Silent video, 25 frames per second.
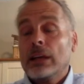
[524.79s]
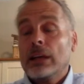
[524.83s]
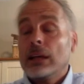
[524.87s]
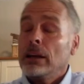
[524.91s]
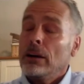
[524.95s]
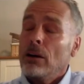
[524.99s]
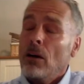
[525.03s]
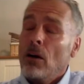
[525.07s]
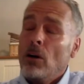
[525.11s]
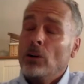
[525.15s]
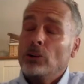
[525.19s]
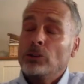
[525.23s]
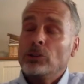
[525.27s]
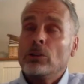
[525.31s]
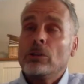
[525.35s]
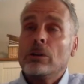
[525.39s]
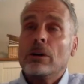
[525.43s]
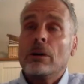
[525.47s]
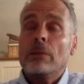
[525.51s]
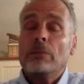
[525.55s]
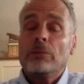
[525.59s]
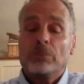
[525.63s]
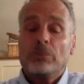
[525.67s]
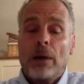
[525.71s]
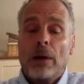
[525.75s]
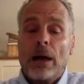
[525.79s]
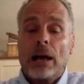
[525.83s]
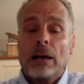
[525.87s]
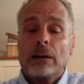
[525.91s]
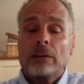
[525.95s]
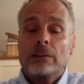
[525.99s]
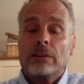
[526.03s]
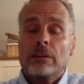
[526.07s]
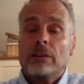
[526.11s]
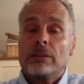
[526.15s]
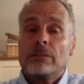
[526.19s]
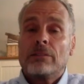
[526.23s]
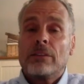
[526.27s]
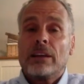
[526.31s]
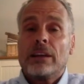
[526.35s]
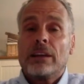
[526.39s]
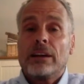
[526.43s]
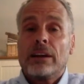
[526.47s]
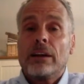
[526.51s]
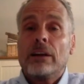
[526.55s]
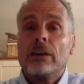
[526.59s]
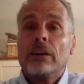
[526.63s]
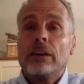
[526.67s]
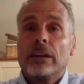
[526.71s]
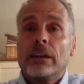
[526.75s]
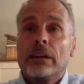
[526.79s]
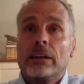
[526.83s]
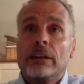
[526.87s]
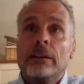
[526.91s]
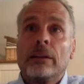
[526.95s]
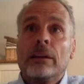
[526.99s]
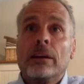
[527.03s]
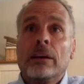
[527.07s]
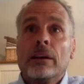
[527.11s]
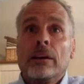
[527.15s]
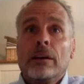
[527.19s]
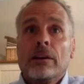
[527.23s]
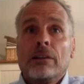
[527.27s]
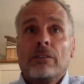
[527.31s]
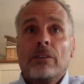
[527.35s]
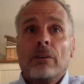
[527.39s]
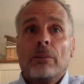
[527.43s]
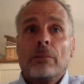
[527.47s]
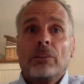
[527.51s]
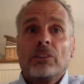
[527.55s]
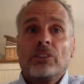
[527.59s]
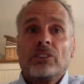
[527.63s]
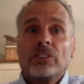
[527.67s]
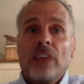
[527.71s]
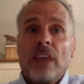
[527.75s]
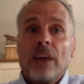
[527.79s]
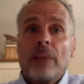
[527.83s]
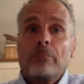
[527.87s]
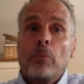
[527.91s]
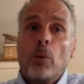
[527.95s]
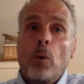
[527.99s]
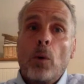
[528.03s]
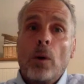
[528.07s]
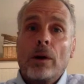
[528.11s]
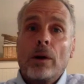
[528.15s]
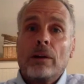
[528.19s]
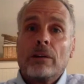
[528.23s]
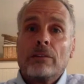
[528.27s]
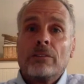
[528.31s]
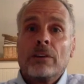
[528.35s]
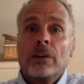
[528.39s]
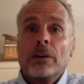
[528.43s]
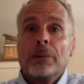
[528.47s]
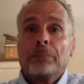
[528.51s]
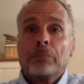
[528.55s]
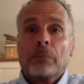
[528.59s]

And it also comes back to the veterinarian from the standpoint of,